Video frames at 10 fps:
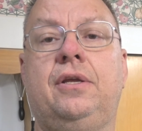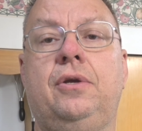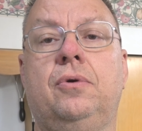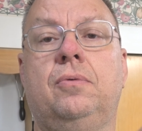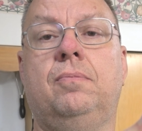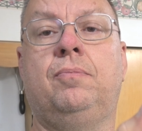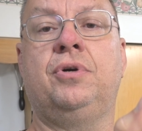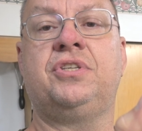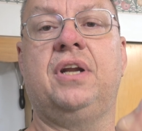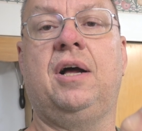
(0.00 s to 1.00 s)
You
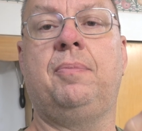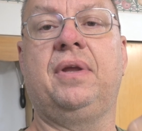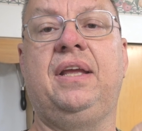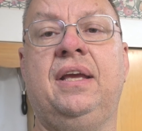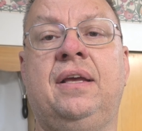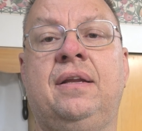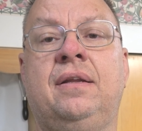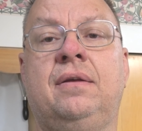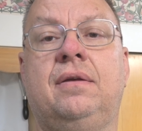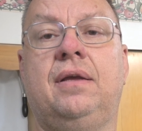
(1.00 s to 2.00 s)
push it up
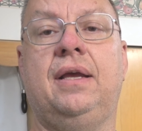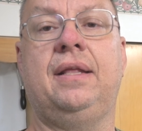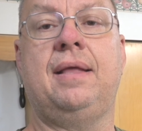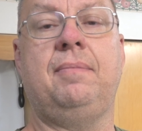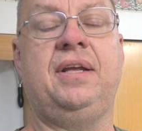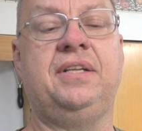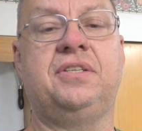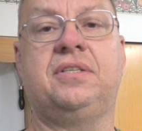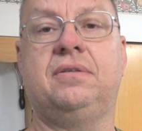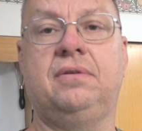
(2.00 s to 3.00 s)
again and that
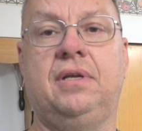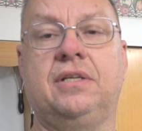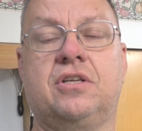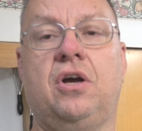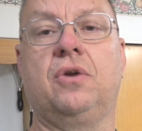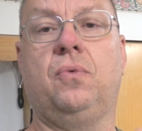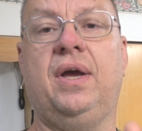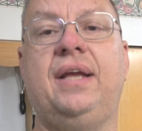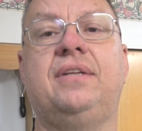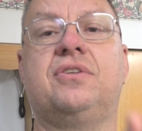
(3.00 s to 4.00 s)
means it's gone
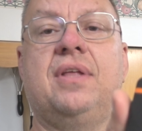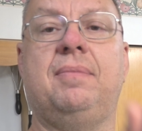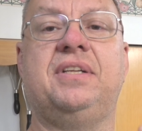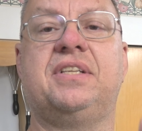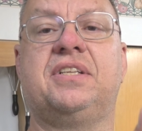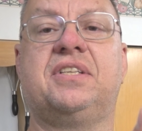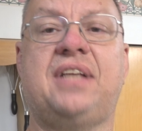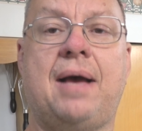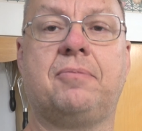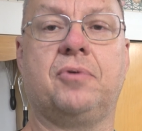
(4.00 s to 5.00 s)
white. So that means it
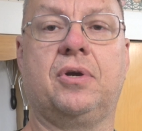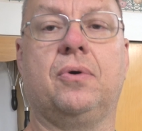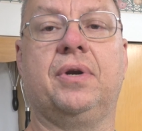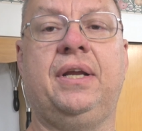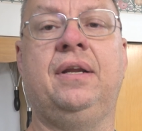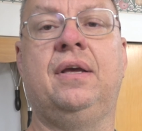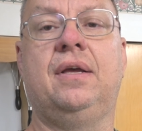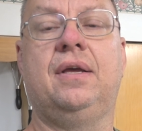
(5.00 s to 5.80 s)
stopped recording.